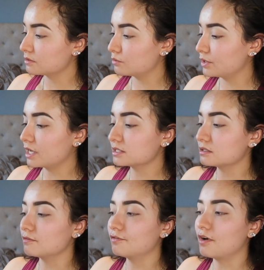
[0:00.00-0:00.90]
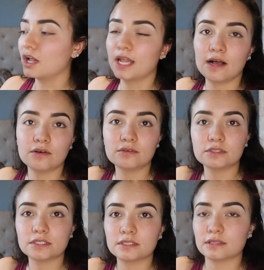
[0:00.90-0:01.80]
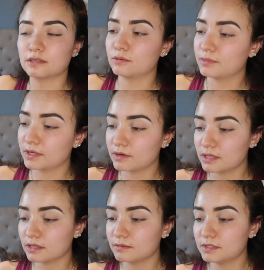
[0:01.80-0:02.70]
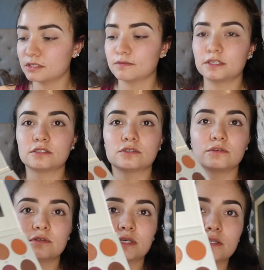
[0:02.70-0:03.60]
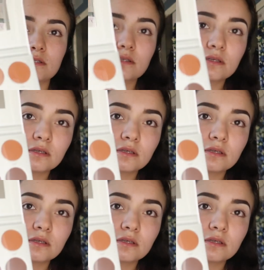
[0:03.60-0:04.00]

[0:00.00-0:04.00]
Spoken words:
We got some fallout, just a little bit right there. Let me see if I can show you guys.